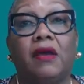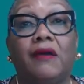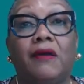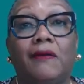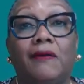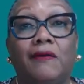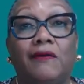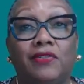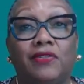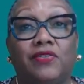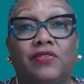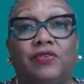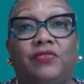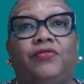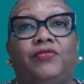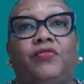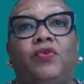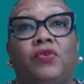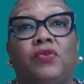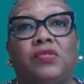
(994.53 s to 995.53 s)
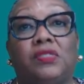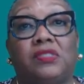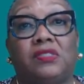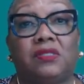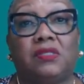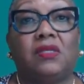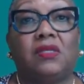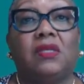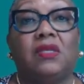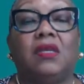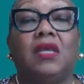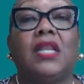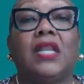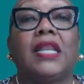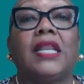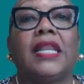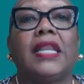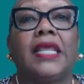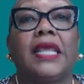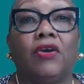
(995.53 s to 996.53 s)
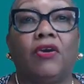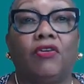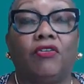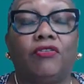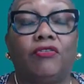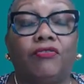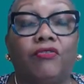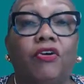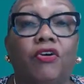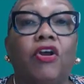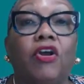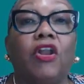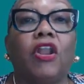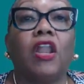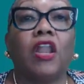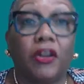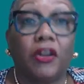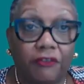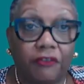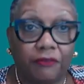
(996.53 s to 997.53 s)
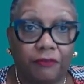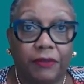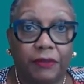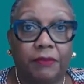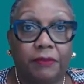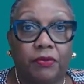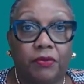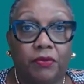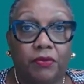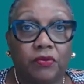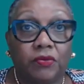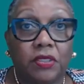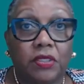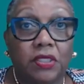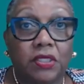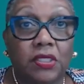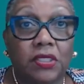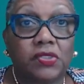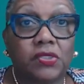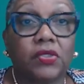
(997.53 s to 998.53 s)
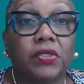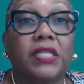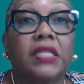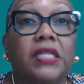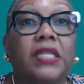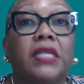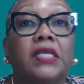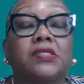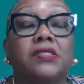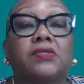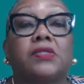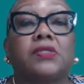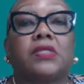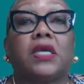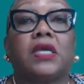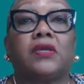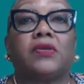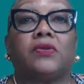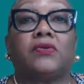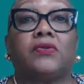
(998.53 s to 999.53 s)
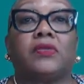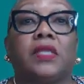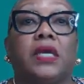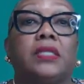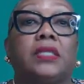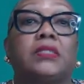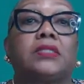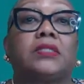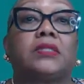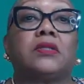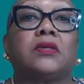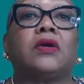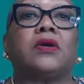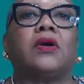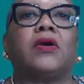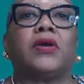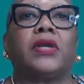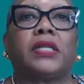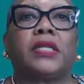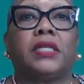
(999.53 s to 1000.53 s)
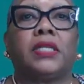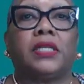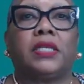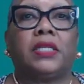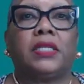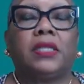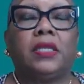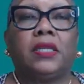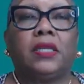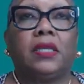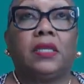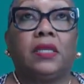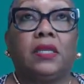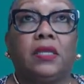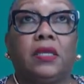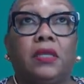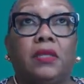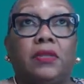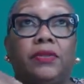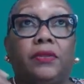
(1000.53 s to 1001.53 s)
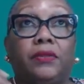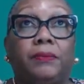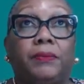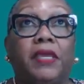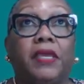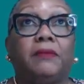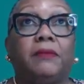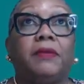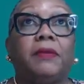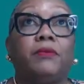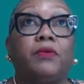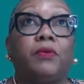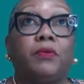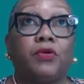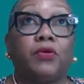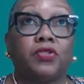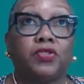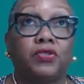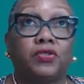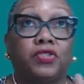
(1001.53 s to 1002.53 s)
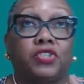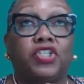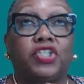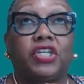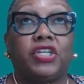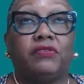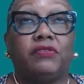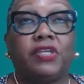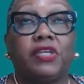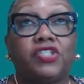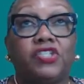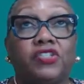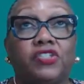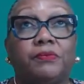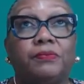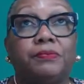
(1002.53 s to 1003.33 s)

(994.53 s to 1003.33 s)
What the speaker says: was a forced layoff for a lot of people. So, needless to tell you that currently the baby boomer generation